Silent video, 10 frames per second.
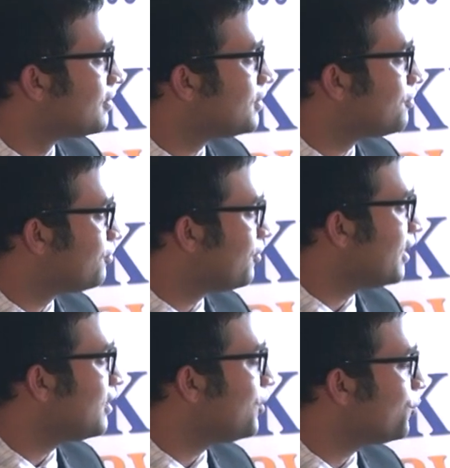So,
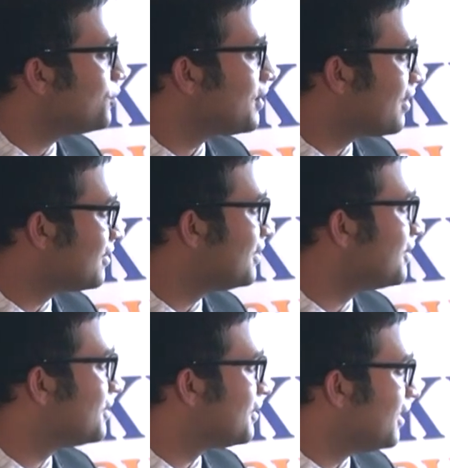fake news, as
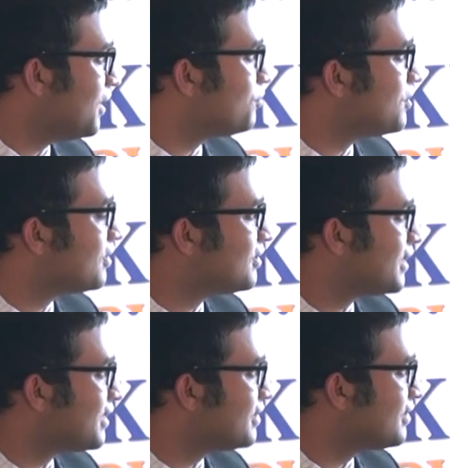the name
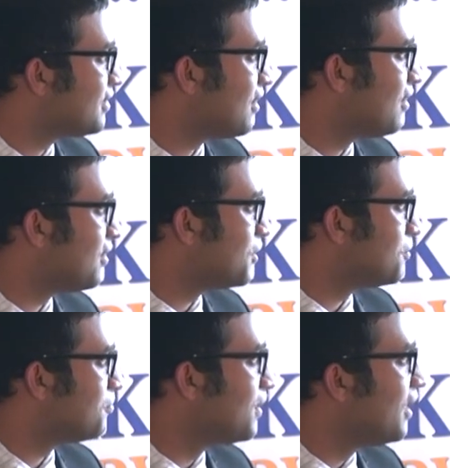suggests,
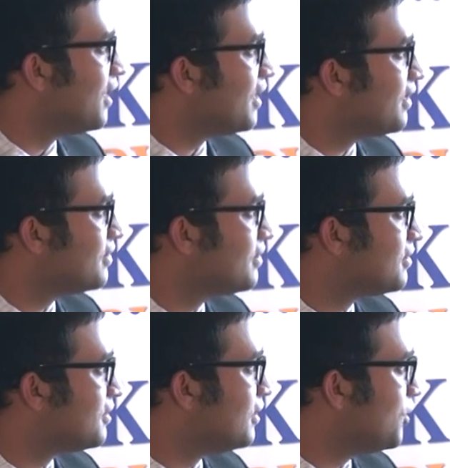
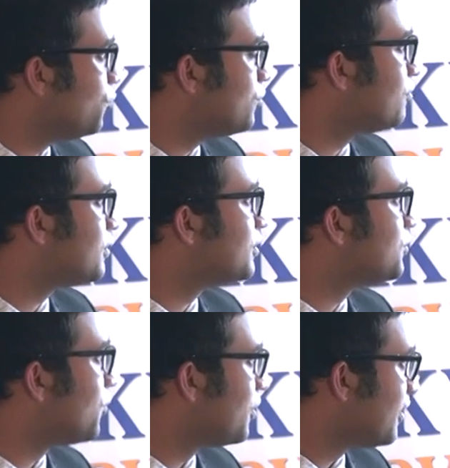is news which
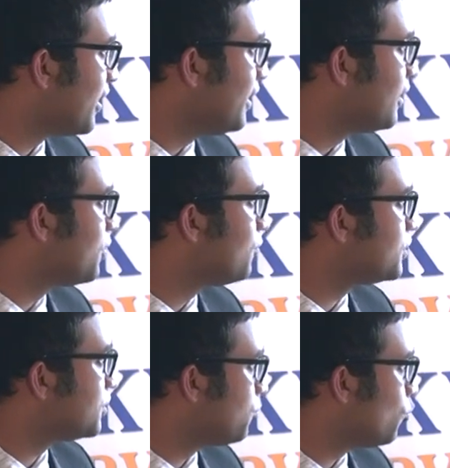is not right,
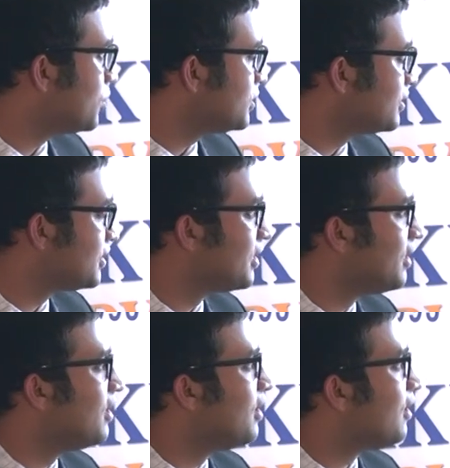which is bogus.
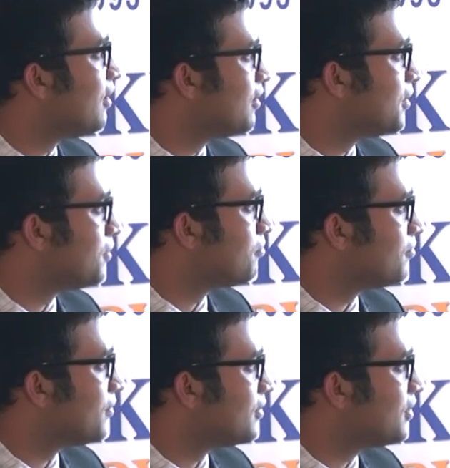So
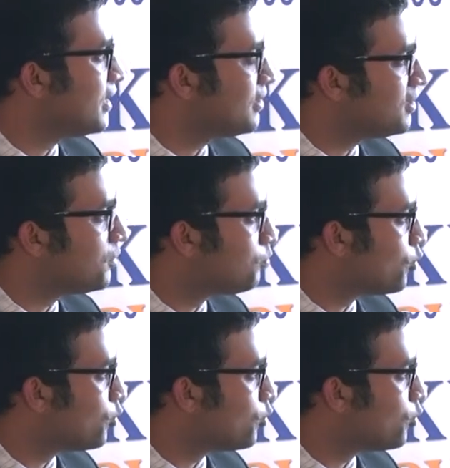I think the